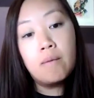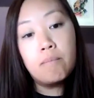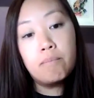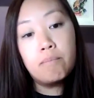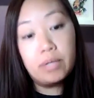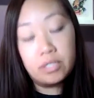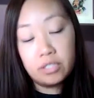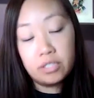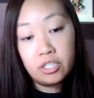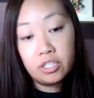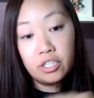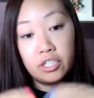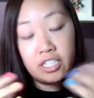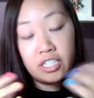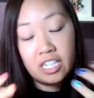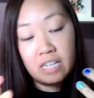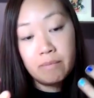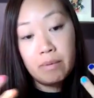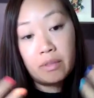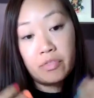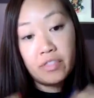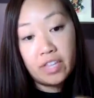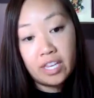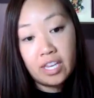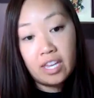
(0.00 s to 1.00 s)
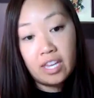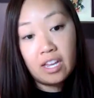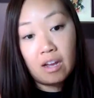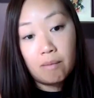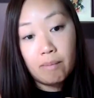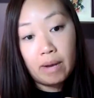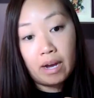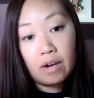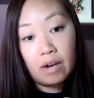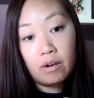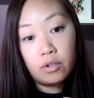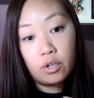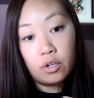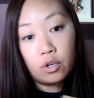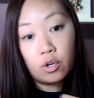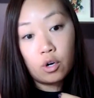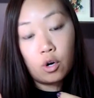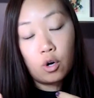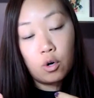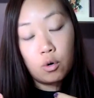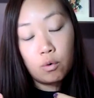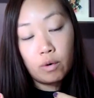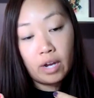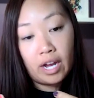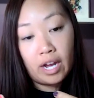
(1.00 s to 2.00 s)
building your team, but thinking about your
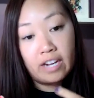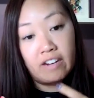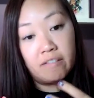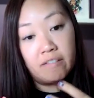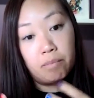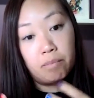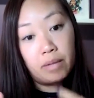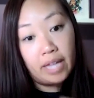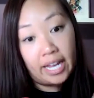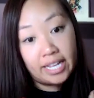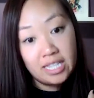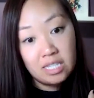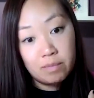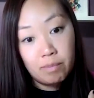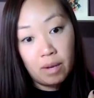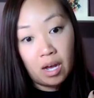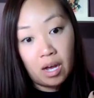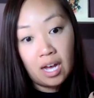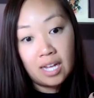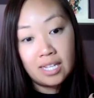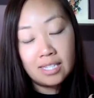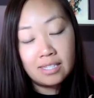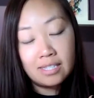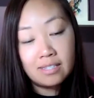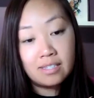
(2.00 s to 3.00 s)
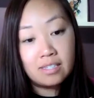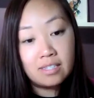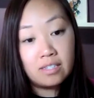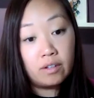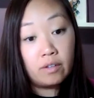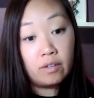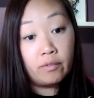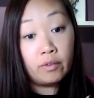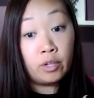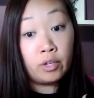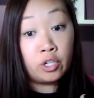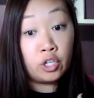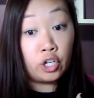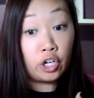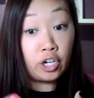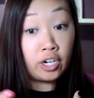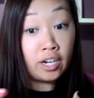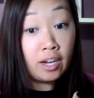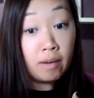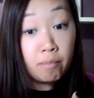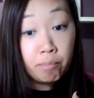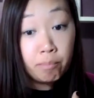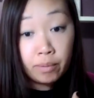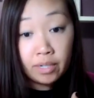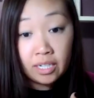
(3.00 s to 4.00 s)
own kind of blind spots in your
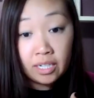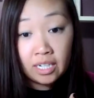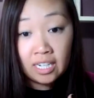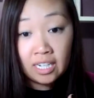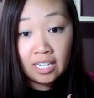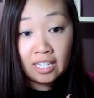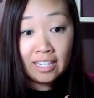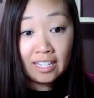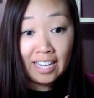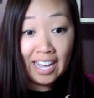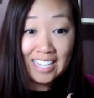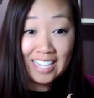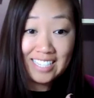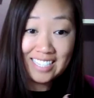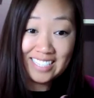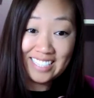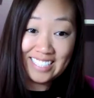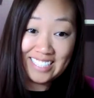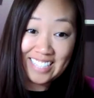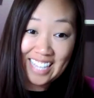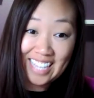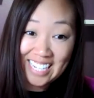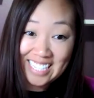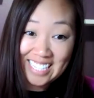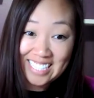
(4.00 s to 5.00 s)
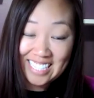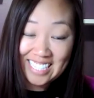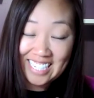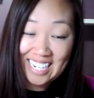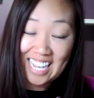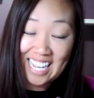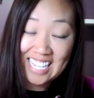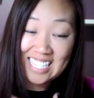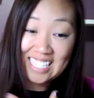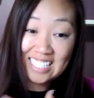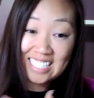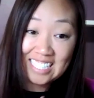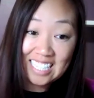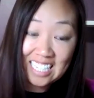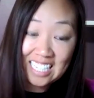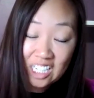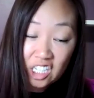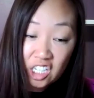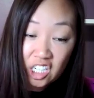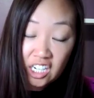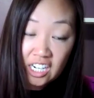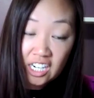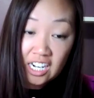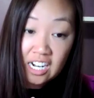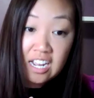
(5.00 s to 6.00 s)
company as an elected, as a
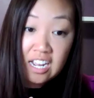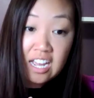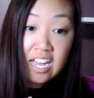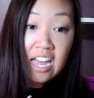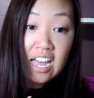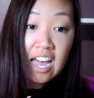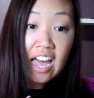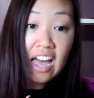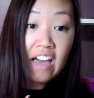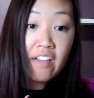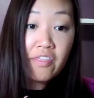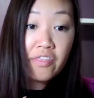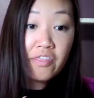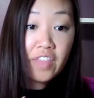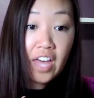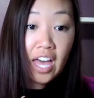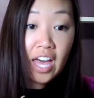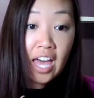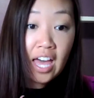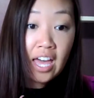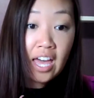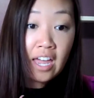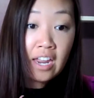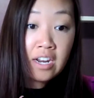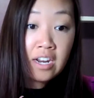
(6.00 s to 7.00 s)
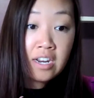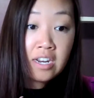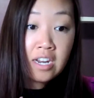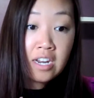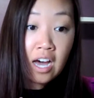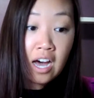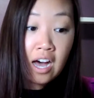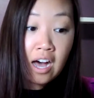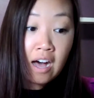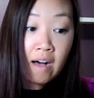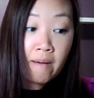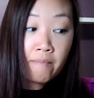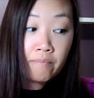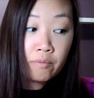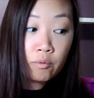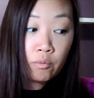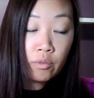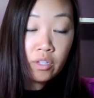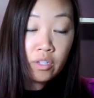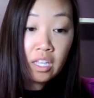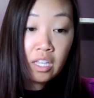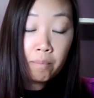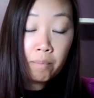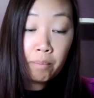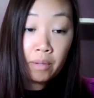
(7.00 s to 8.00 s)
leader, and then um,
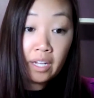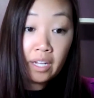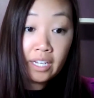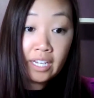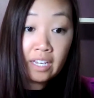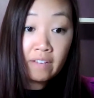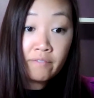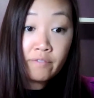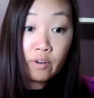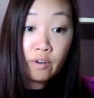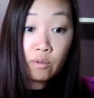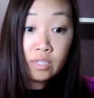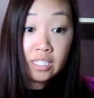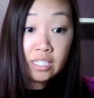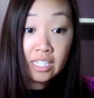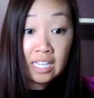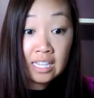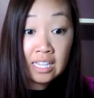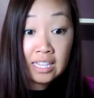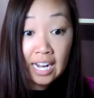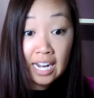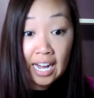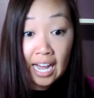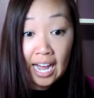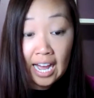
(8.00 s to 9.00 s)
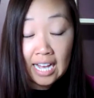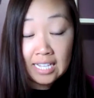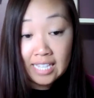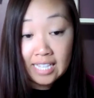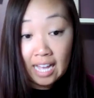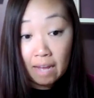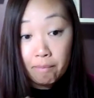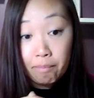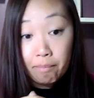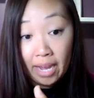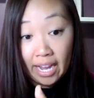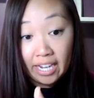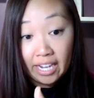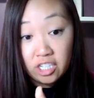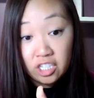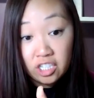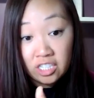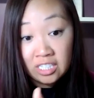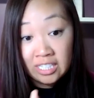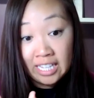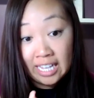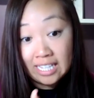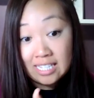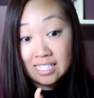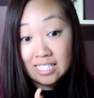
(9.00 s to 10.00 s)
really plugging folks in that has that
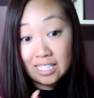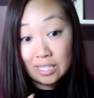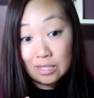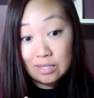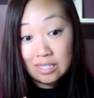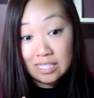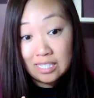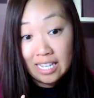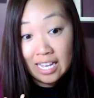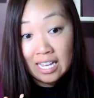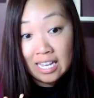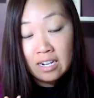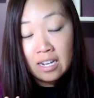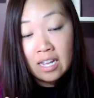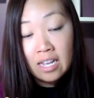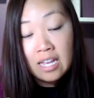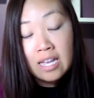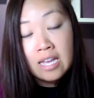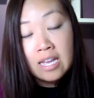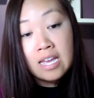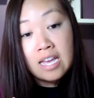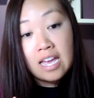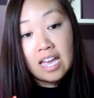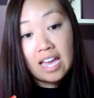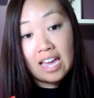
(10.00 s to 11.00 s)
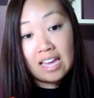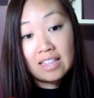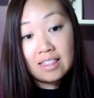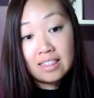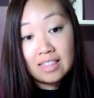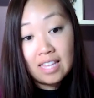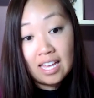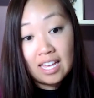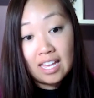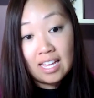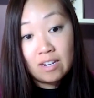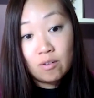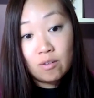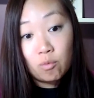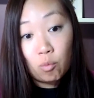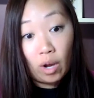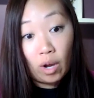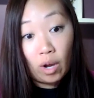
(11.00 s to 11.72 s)
passion, that skill set, and then